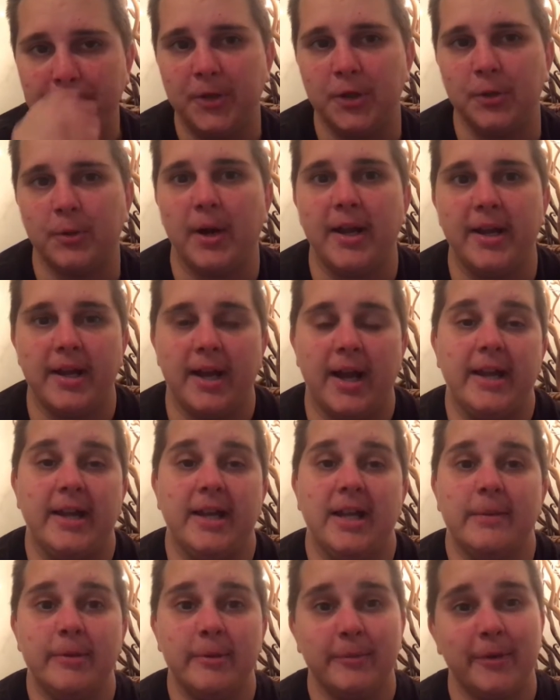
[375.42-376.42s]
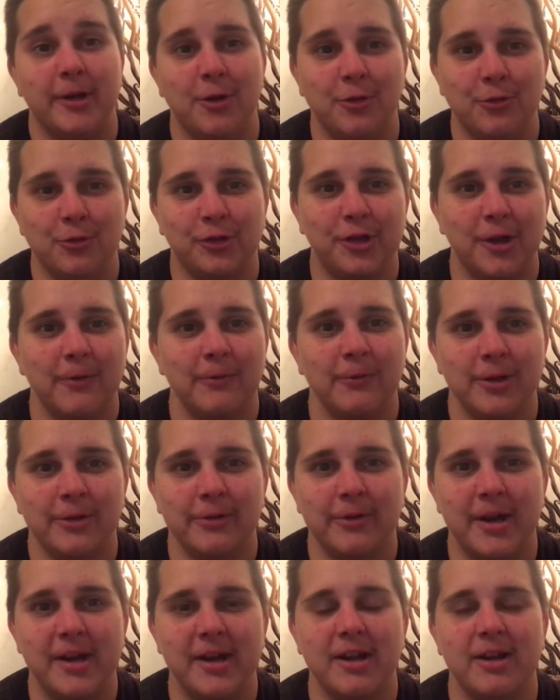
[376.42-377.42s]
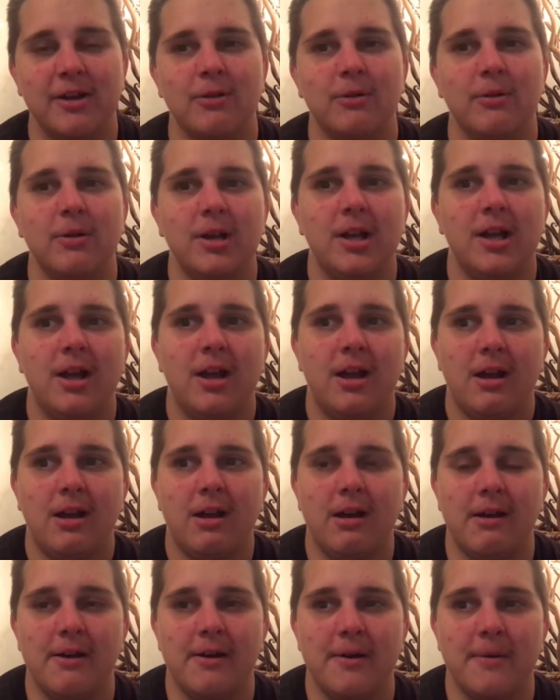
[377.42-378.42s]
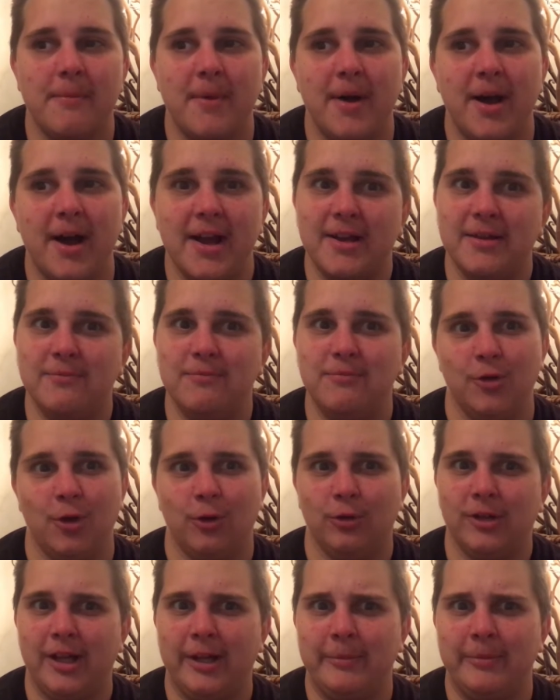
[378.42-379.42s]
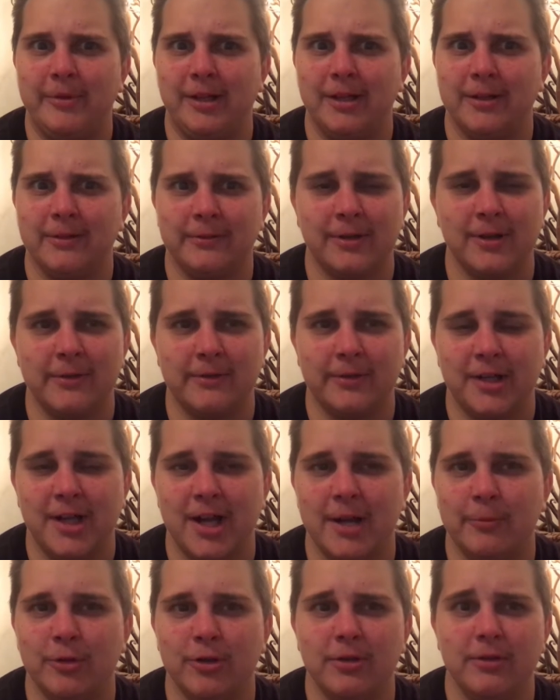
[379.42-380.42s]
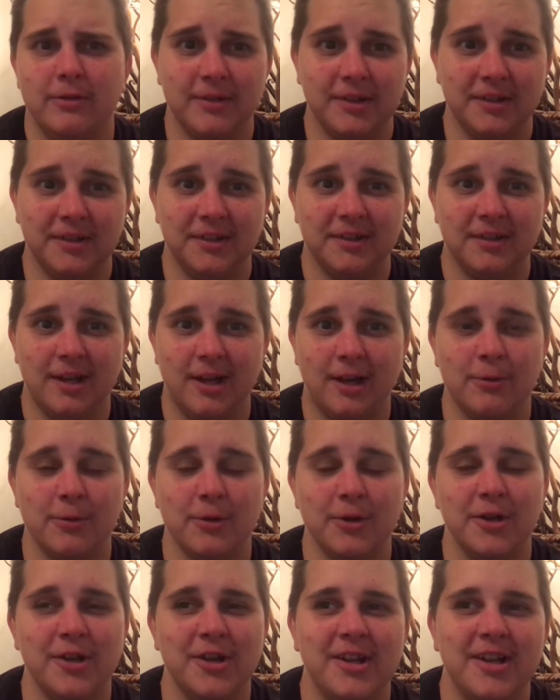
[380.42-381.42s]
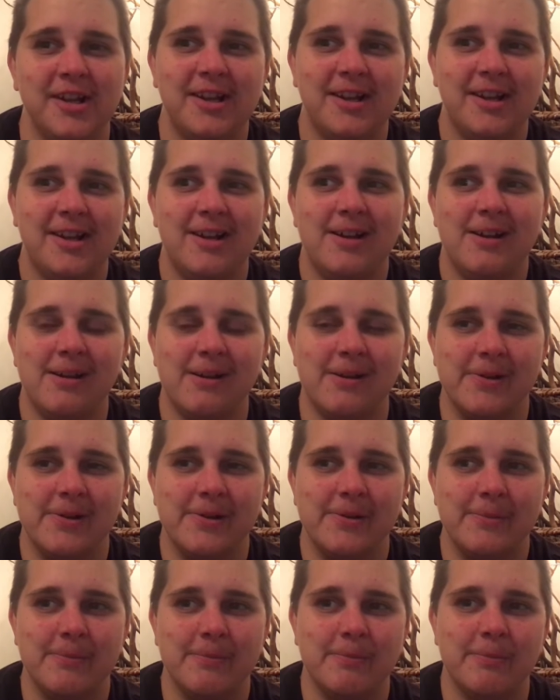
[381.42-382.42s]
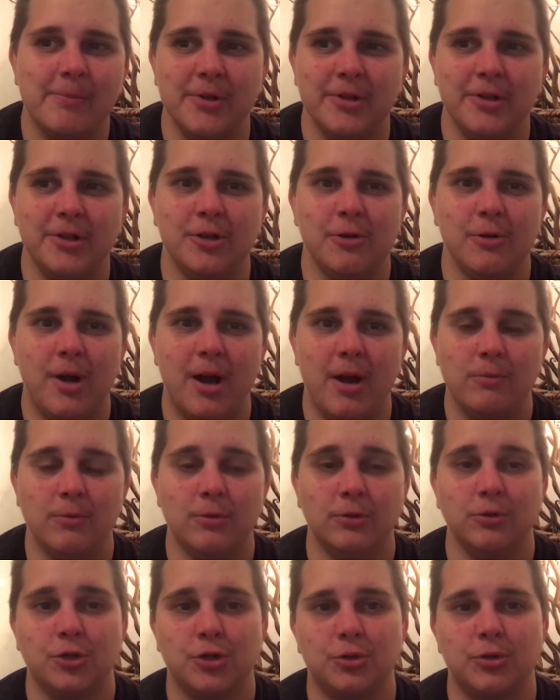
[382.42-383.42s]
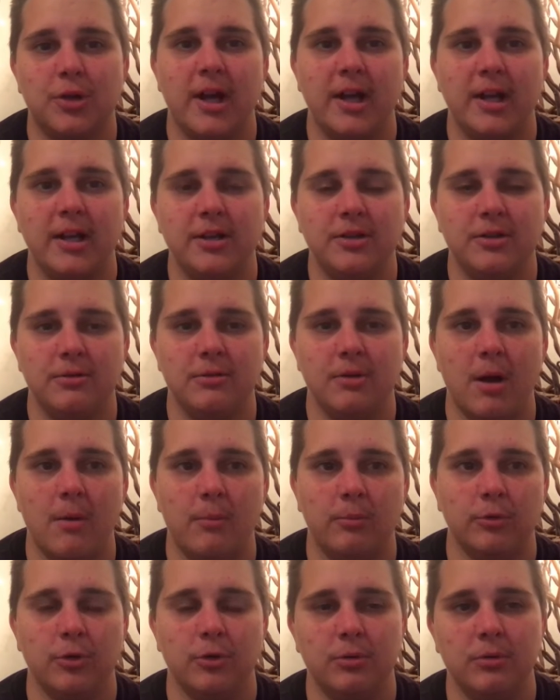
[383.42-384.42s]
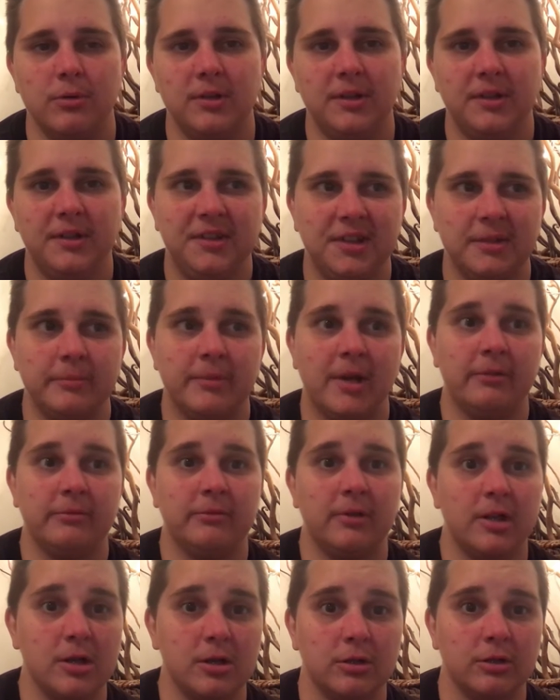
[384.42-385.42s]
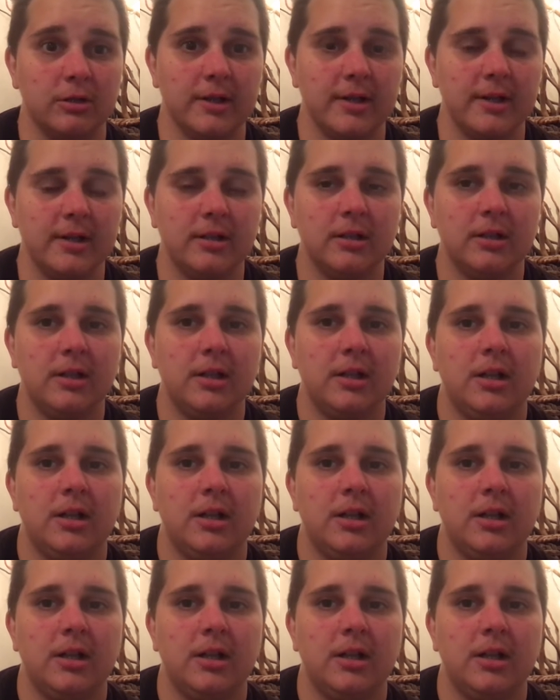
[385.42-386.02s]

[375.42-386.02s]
You know, I am in my own recovery right now. I don't like being in front of a camera. This is awkward. But, you know, I will try to upload semi-regularly